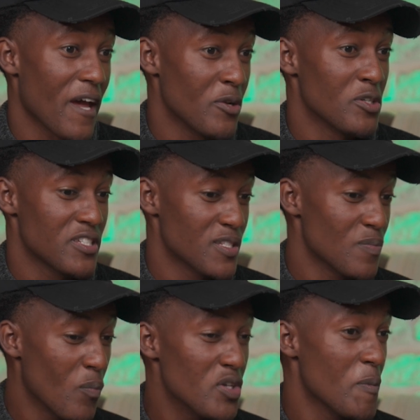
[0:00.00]
I
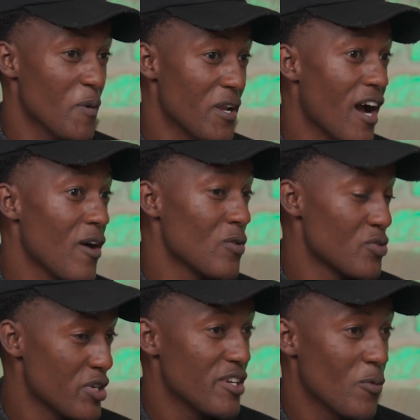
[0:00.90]
noticed most people now
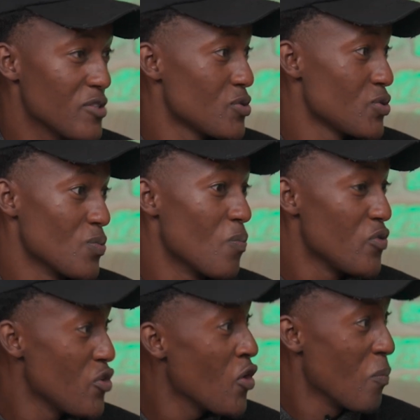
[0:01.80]
really want to
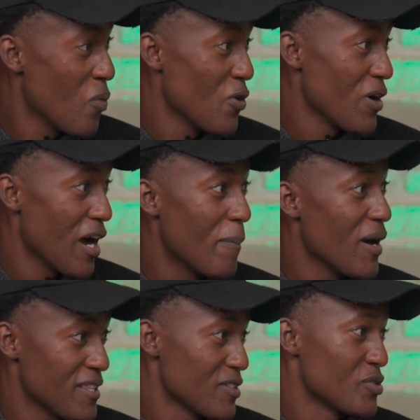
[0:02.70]
know more about the